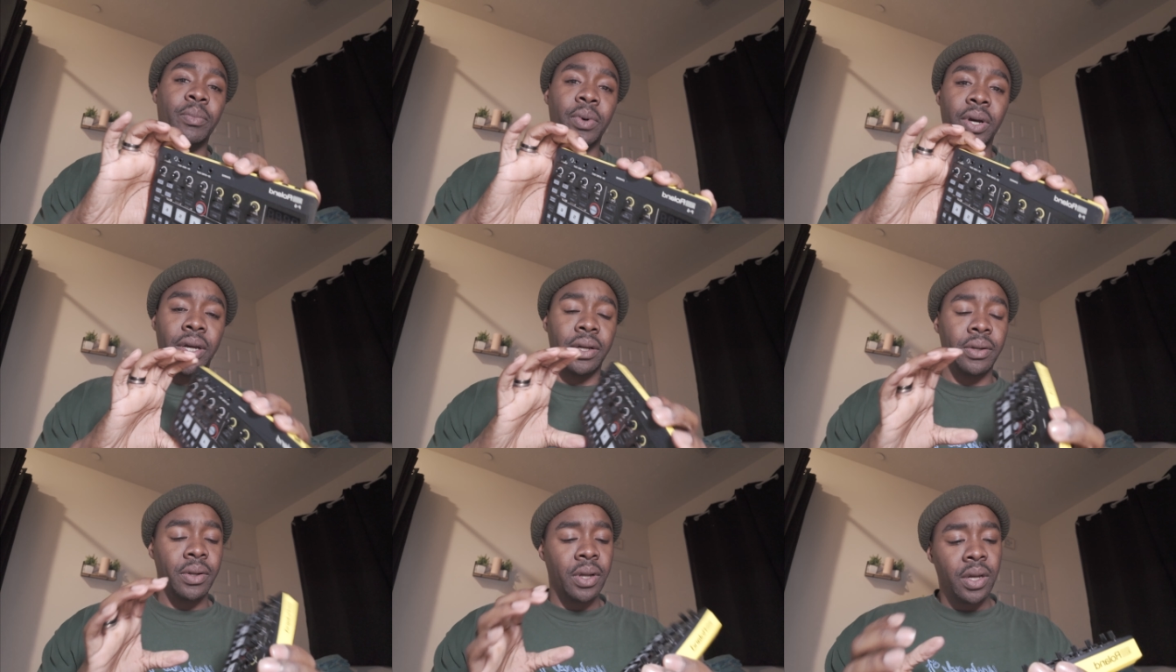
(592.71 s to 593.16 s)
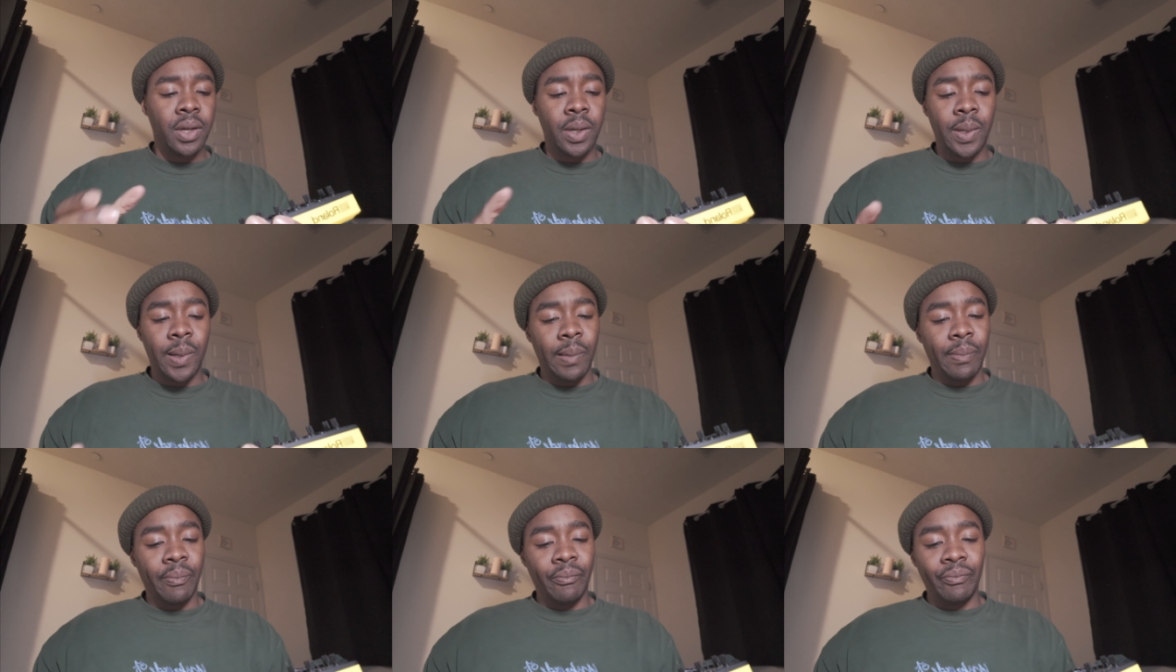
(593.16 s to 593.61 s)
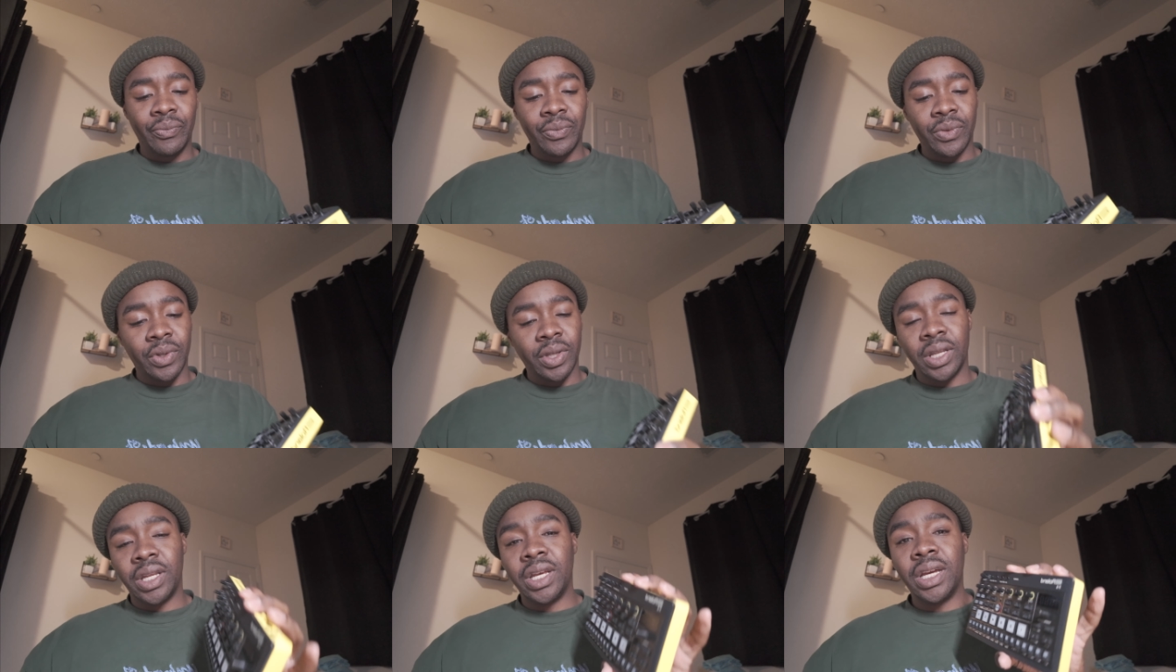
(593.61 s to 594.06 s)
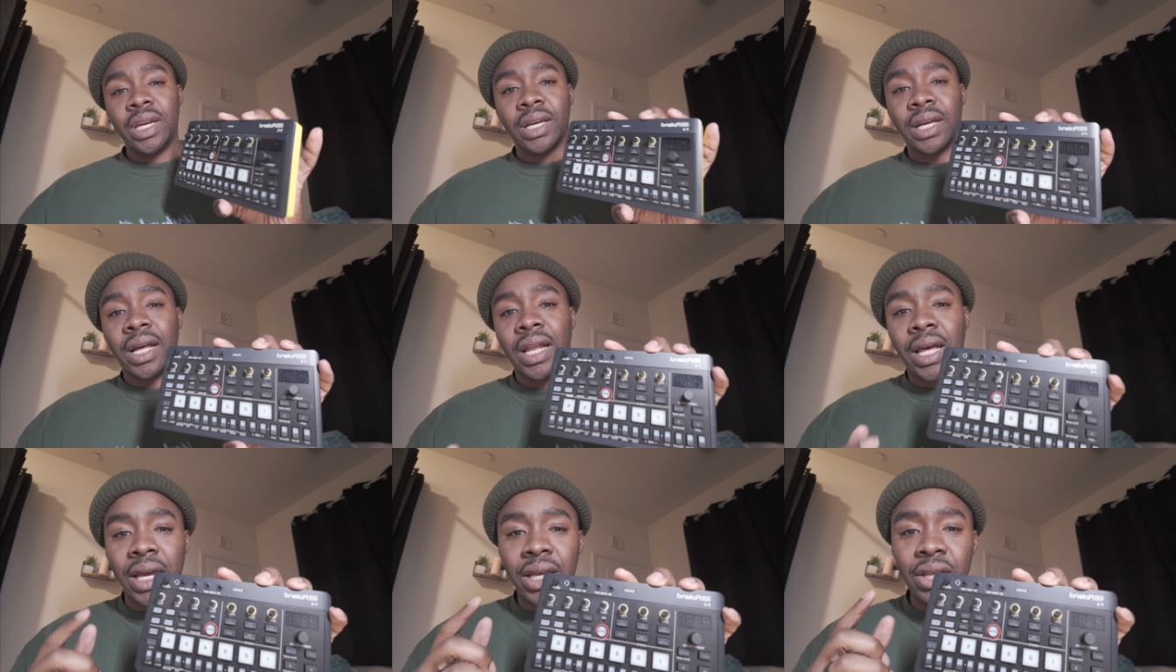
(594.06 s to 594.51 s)
But yeah,
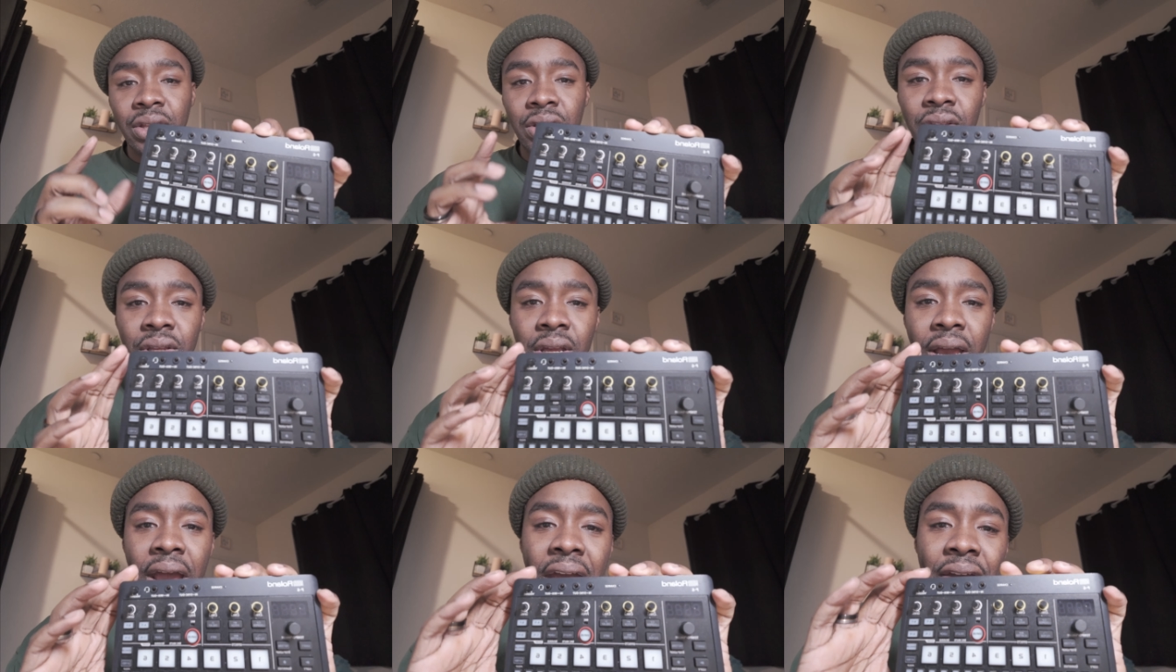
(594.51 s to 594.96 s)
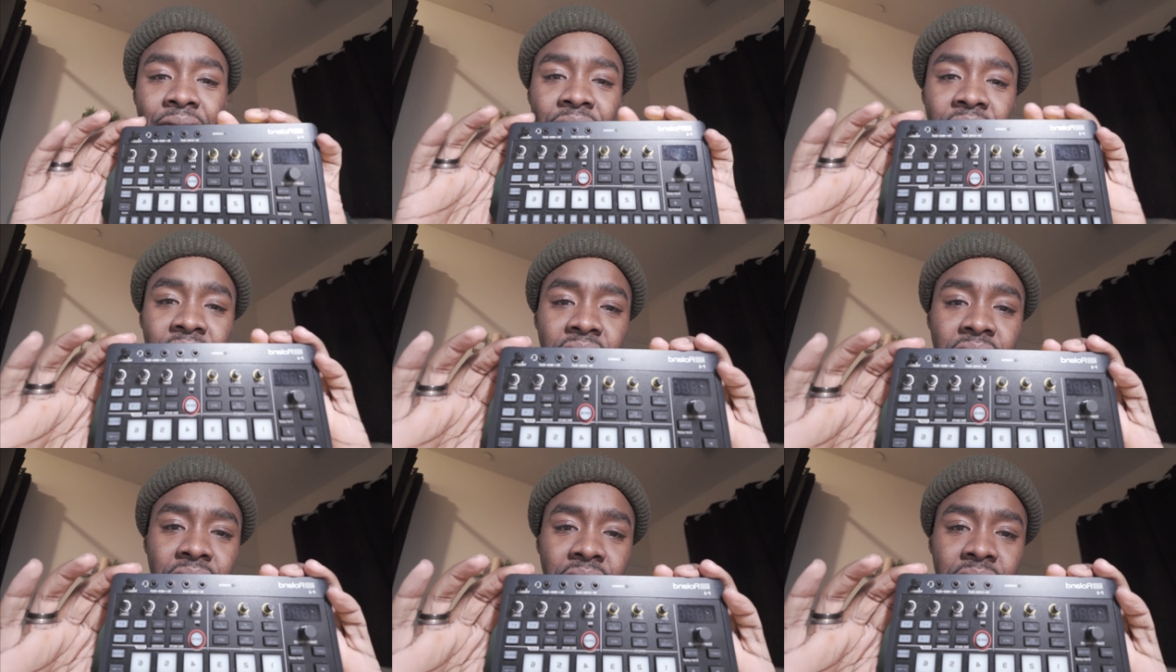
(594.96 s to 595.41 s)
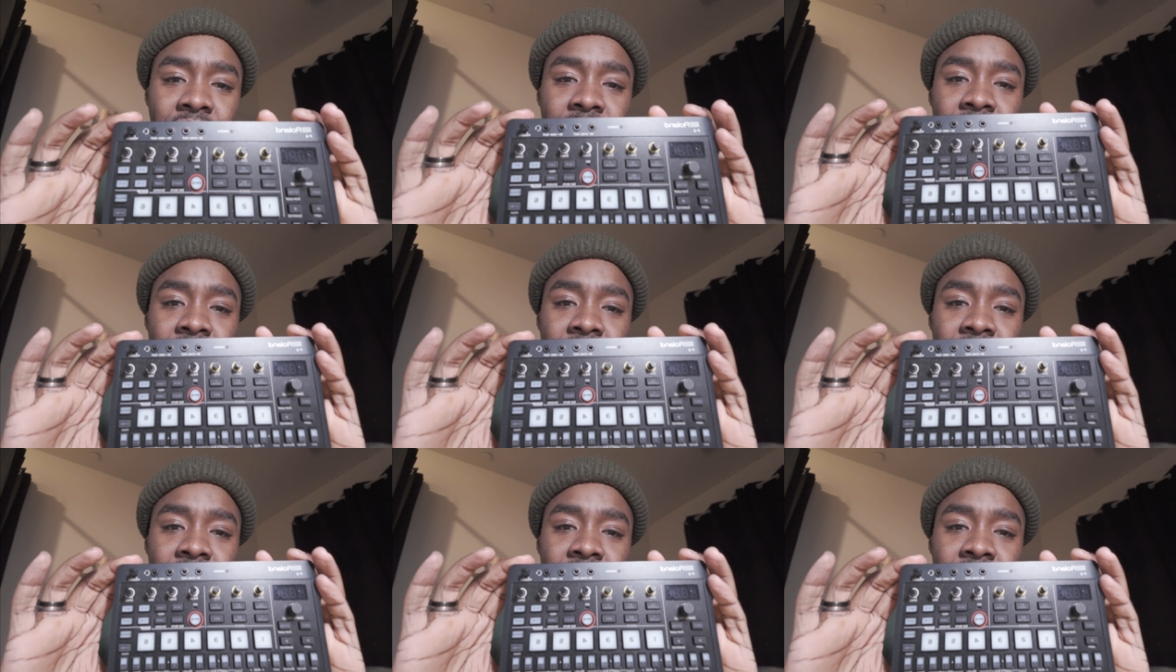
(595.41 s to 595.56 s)
like having this,